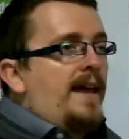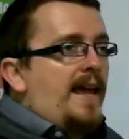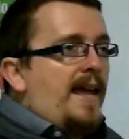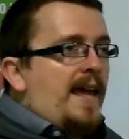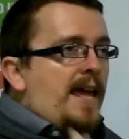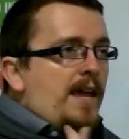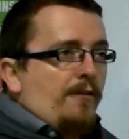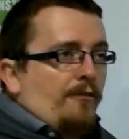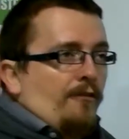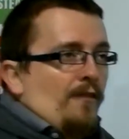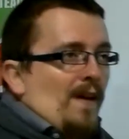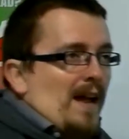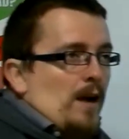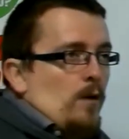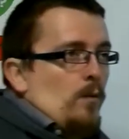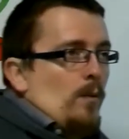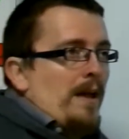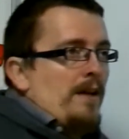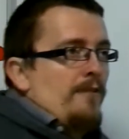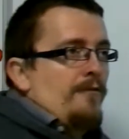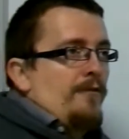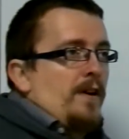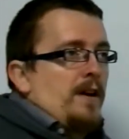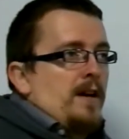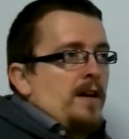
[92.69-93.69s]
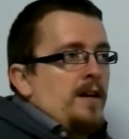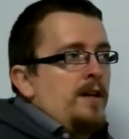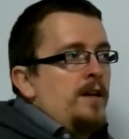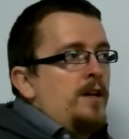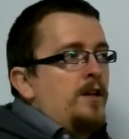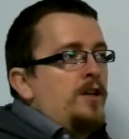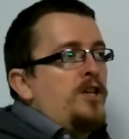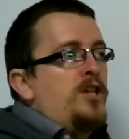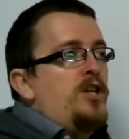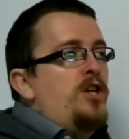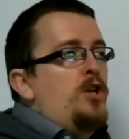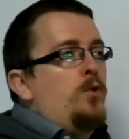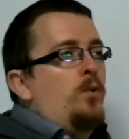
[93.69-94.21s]
If, however,
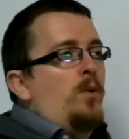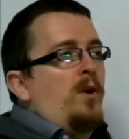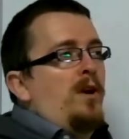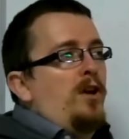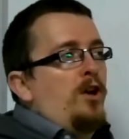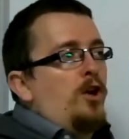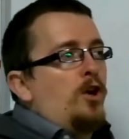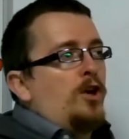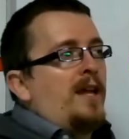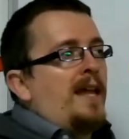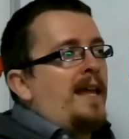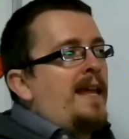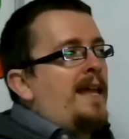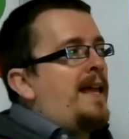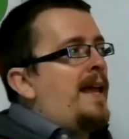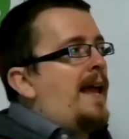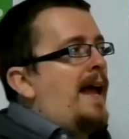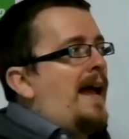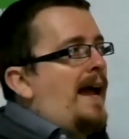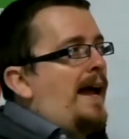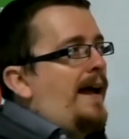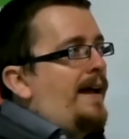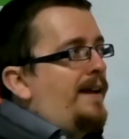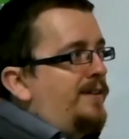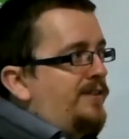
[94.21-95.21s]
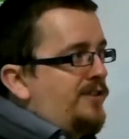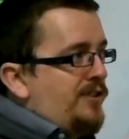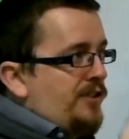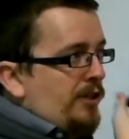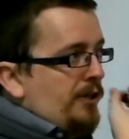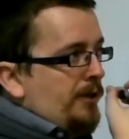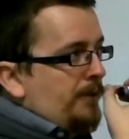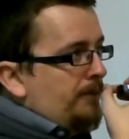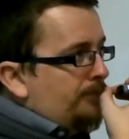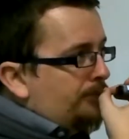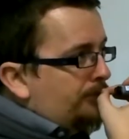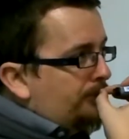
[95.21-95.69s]
you were looking at,